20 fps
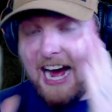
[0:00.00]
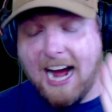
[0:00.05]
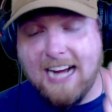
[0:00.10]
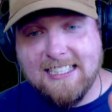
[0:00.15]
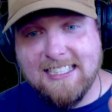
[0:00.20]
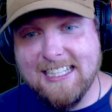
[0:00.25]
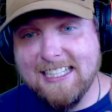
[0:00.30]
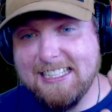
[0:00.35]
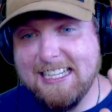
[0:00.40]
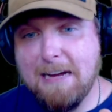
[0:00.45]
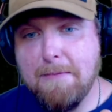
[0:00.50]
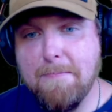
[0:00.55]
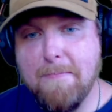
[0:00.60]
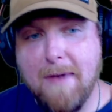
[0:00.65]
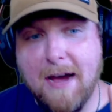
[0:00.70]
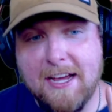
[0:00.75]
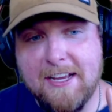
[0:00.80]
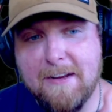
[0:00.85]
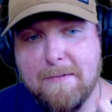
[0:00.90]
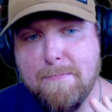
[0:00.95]
I think that
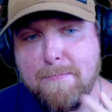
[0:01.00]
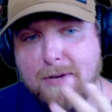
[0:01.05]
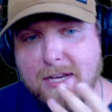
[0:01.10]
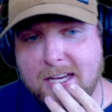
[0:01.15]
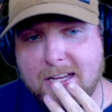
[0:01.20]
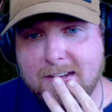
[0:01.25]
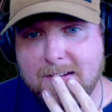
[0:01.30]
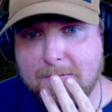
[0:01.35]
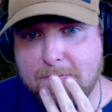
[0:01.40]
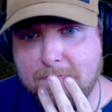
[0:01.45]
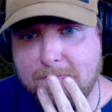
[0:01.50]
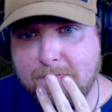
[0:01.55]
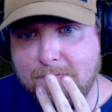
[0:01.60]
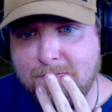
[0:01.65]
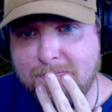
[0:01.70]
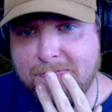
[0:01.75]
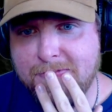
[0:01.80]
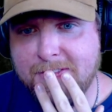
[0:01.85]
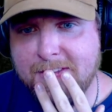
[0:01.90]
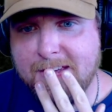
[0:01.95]
might have been
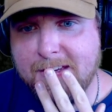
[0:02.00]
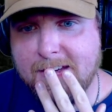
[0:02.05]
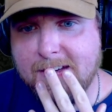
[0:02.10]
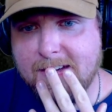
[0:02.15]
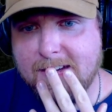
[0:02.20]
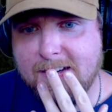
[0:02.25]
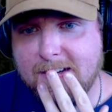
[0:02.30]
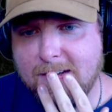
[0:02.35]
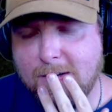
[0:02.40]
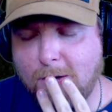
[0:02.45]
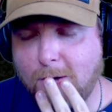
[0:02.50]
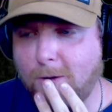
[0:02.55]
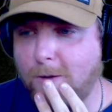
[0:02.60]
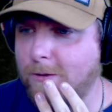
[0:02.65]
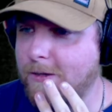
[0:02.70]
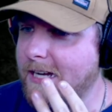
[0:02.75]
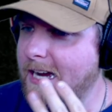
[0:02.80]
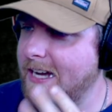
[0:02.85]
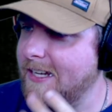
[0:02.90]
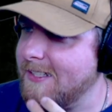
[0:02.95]

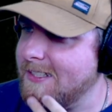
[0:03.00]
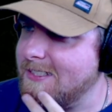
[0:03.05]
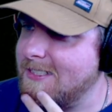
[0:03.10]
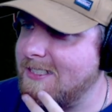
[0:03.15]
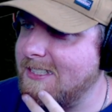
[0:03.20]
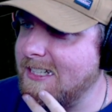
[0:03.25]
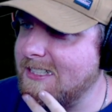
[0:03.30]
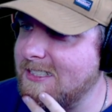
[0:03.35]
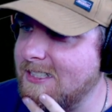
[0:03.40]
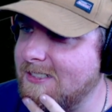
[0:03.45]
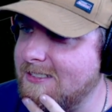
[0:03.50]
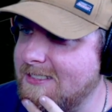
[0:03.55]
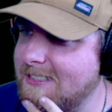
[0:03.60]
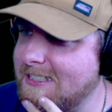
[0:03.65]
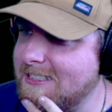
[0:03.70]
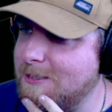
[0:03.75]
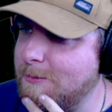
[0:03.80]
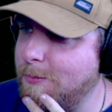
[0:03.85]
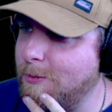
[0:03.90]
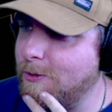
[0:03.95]
Oh God, that's
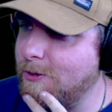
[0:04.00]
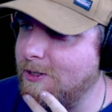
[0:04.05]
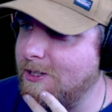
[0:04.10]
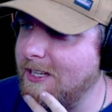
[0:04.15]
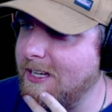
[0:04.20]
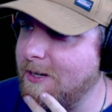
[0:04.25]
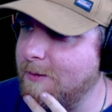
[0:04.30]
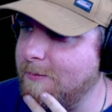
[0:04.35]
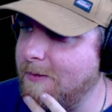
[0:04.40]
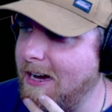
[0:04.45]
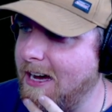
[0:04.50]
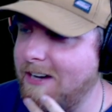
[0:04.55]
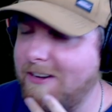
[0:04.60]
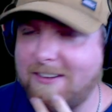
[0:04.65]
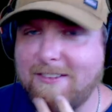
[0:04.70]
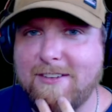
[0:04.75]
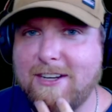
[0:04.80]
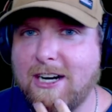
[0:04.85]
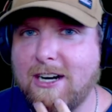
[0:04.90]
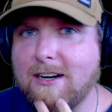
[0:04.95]
a bold claim. I
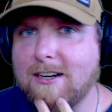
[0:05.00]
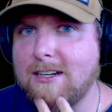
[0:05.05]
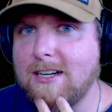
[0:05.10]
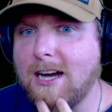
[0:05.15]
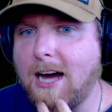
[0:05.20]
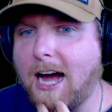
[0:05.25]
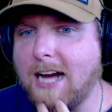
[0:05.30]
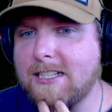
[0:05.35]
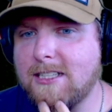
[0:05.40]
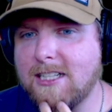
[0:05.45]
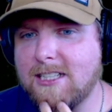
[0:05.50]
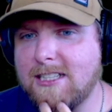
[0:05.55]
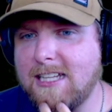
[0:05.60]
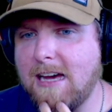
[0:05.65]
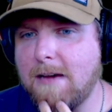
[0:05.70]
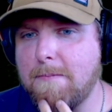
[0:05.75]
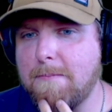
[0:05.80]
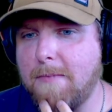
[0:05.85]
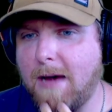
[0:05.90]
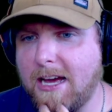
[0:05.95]
don't even care. I think
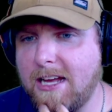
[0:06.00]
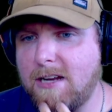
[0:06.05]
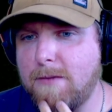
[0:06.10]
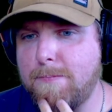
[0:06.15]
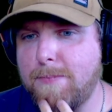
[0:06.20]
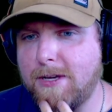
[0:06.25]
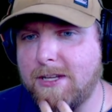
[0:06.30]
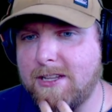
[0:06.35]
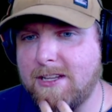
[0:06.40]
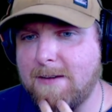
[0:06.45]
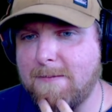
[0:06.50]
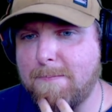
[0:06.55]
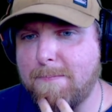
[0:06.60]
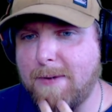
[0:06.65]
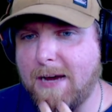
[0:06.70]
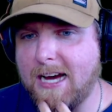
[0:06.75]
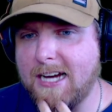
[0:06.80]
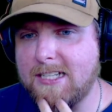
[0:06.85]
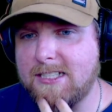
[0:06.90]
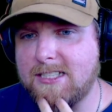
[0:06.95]
that might have been the
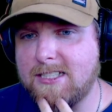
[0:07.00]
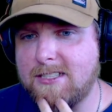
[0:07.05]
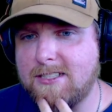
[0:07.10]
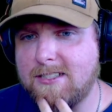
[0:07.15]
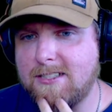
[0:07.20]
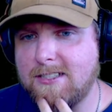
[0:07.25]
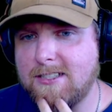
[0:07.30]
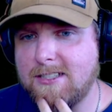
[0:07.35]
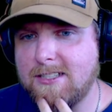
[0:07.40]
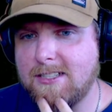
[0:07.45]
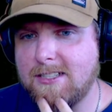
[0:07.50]
best